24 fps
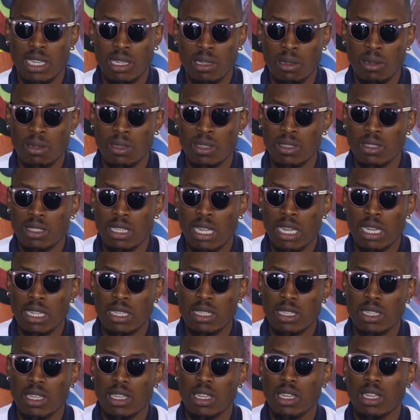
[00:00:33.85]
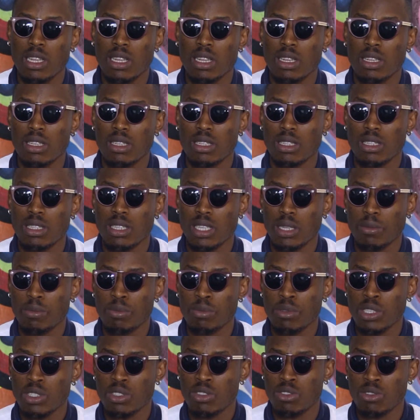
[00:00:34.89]
I don't understand. They
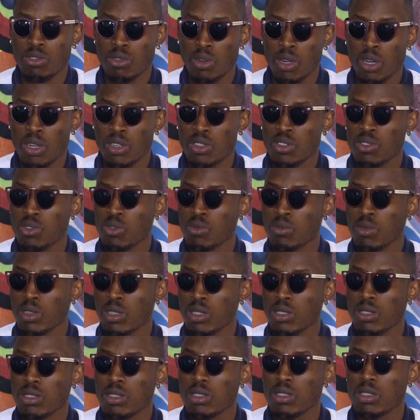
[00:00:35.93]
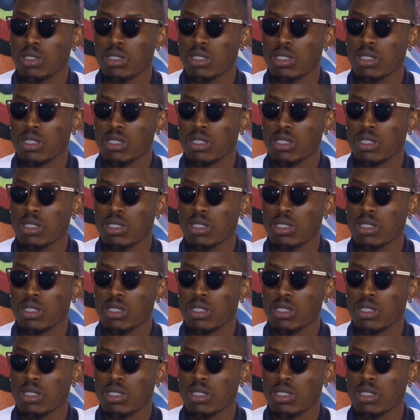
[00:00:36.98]
preach drugs too much.